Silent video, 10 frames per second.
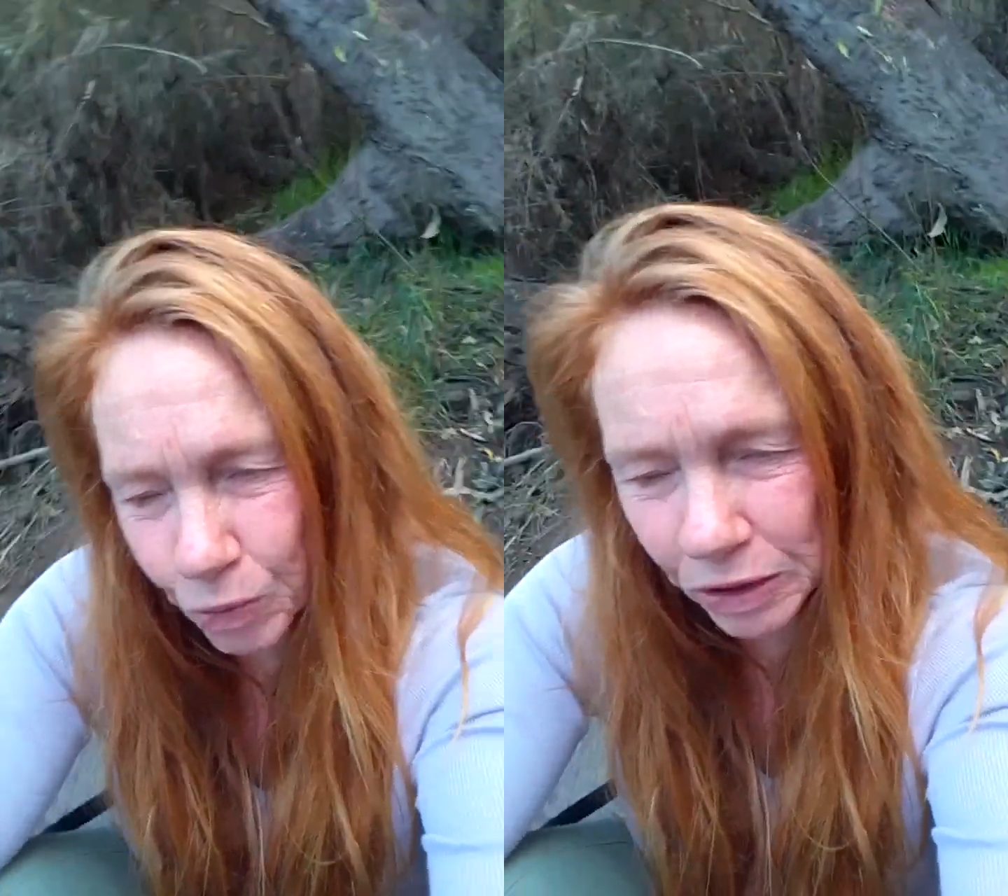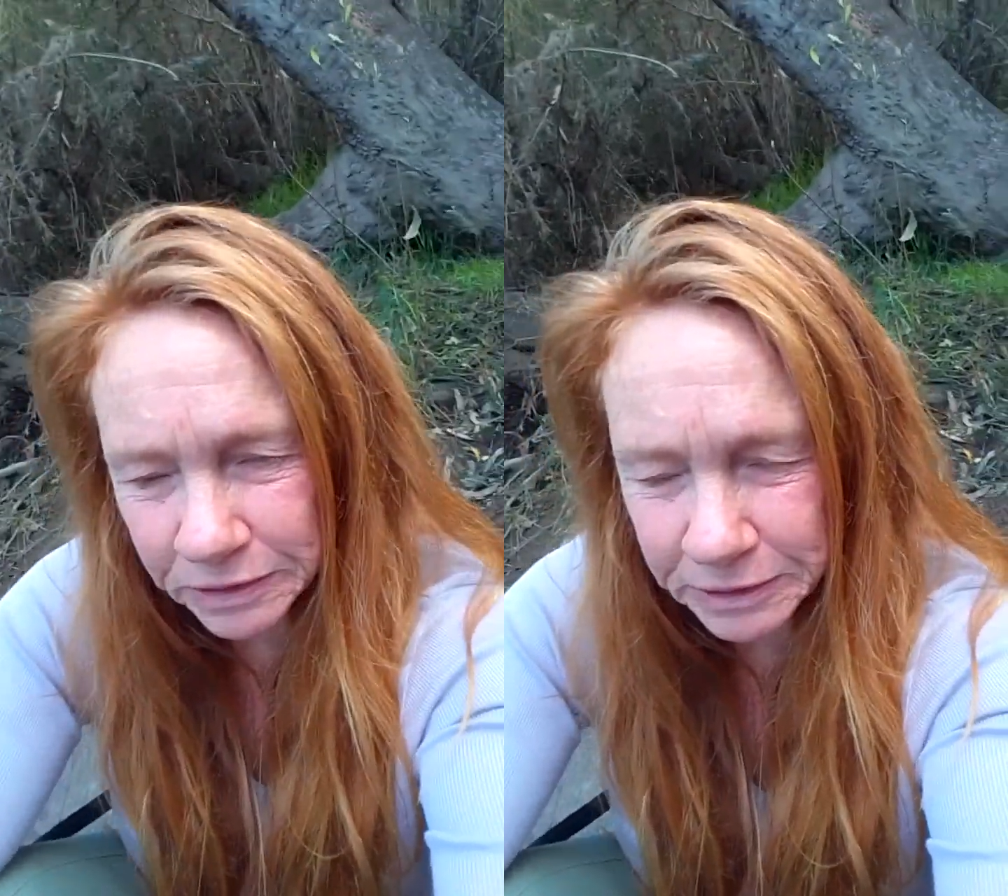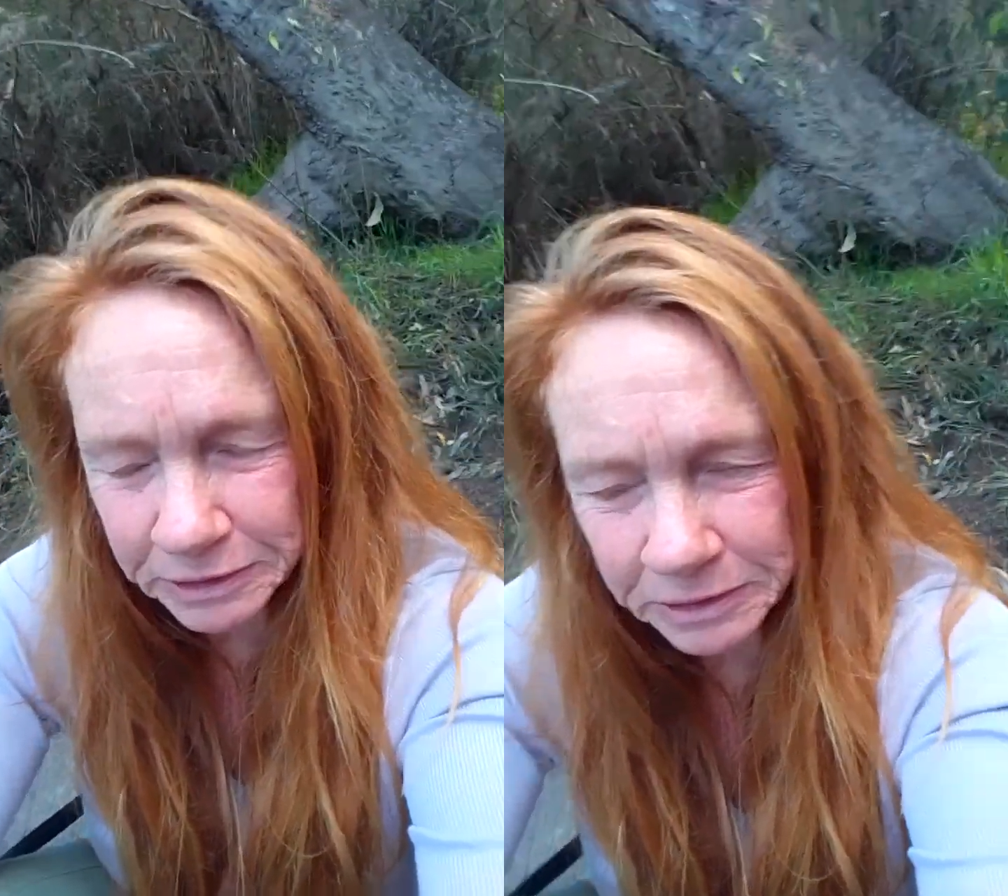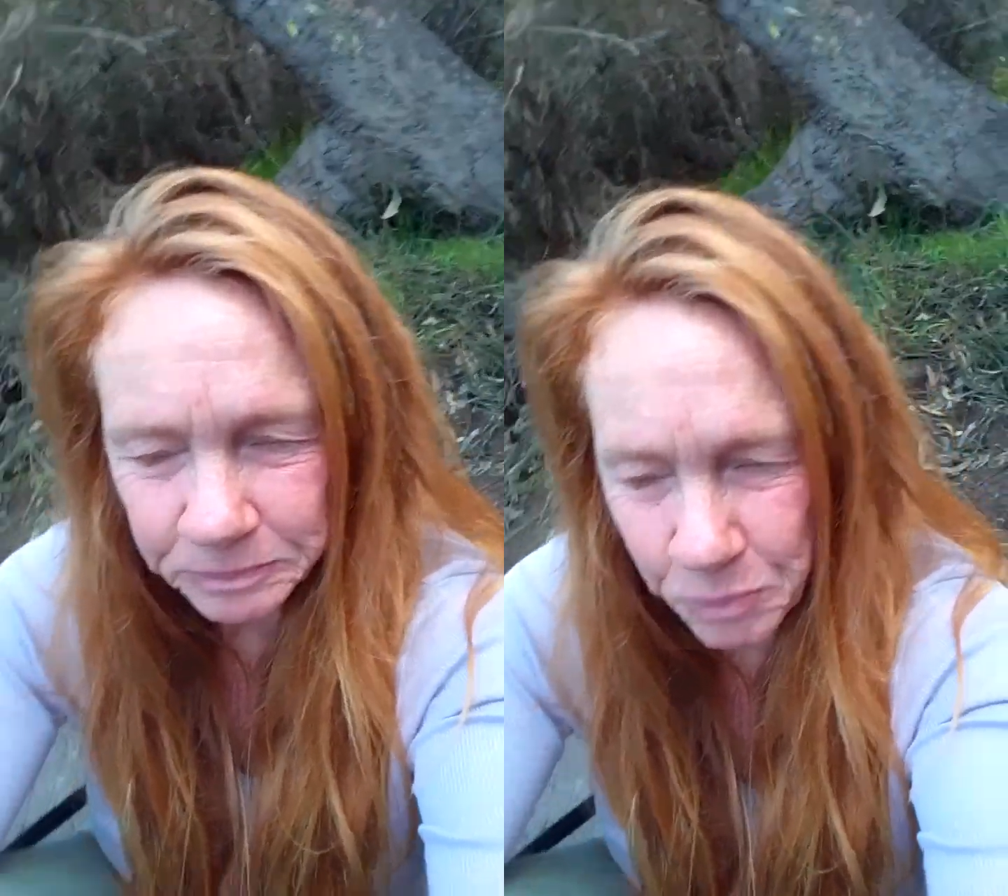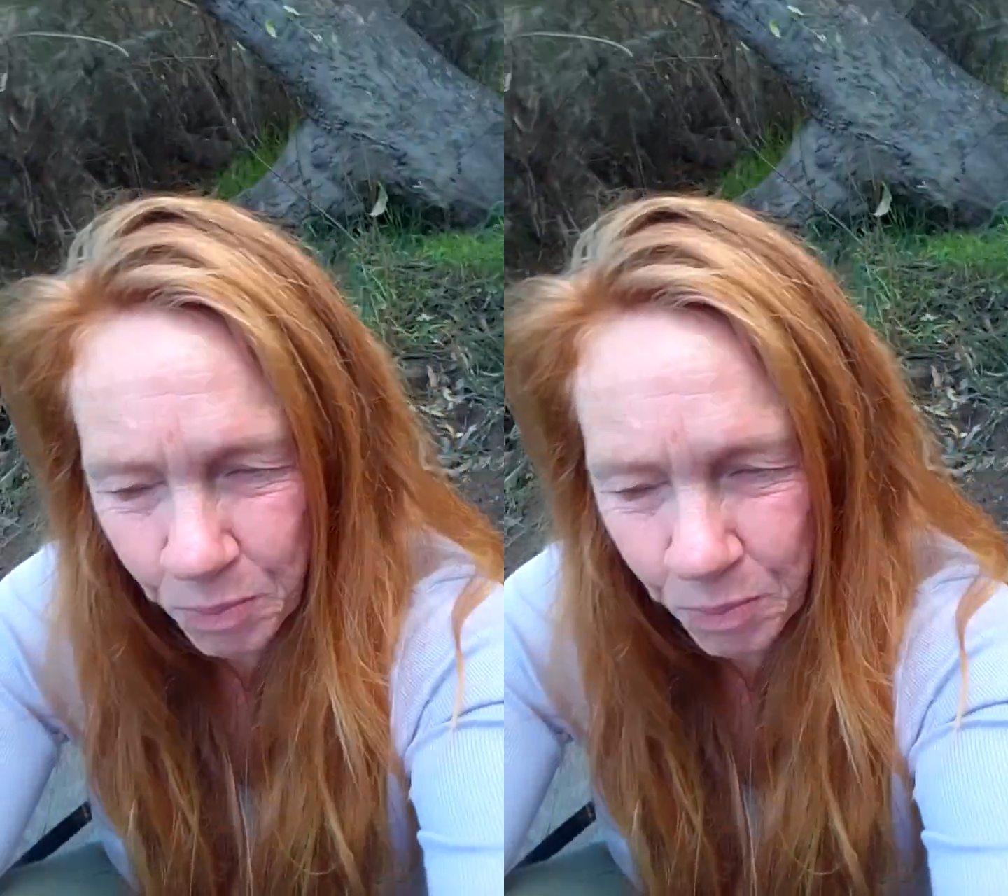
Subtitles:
was